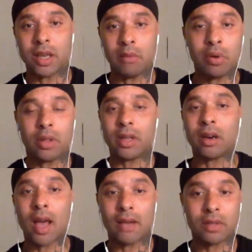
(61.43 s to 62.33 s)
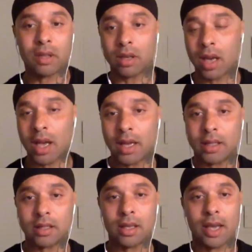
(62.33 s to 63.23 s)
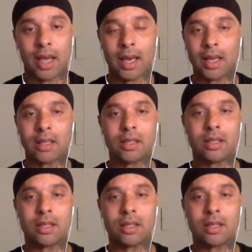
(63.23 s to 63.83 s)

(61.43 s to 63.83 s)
and putting their lives on the lines. And it's